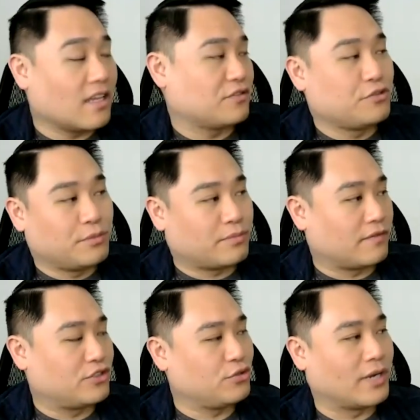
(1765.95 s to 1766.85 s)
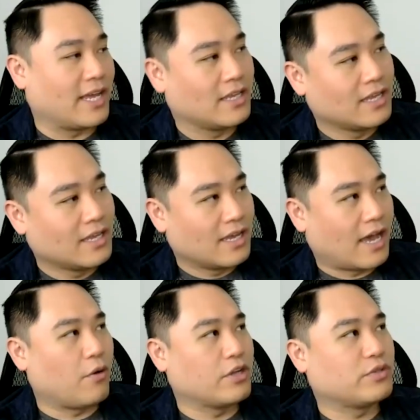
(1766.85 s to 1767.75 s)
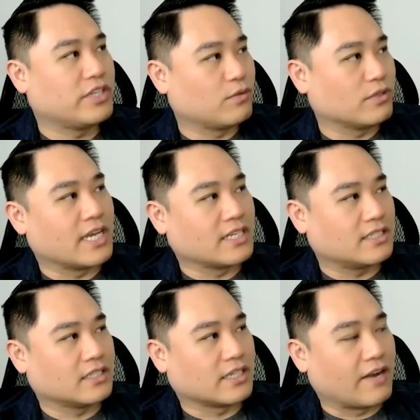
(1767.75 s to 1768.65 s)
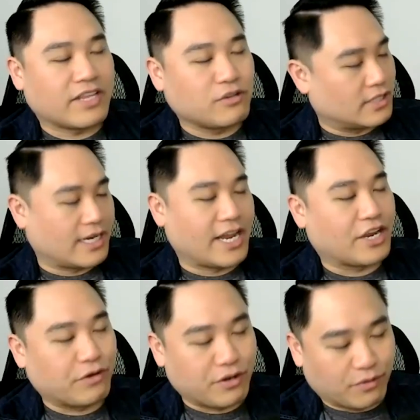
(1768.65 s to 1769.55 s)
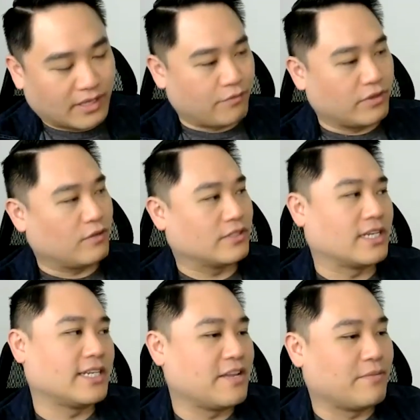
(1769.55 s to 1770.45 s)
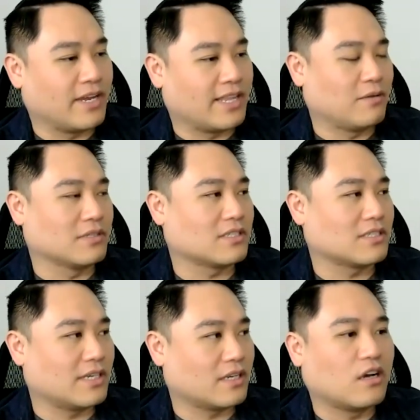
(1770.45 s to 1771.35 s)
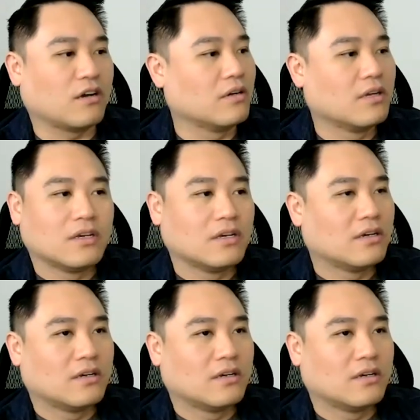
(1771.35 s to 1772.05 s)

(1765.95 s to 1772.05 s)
I love Zoom improv too, and I always really resented everything you said. I agree with. I really resented anybody that was just like, oh,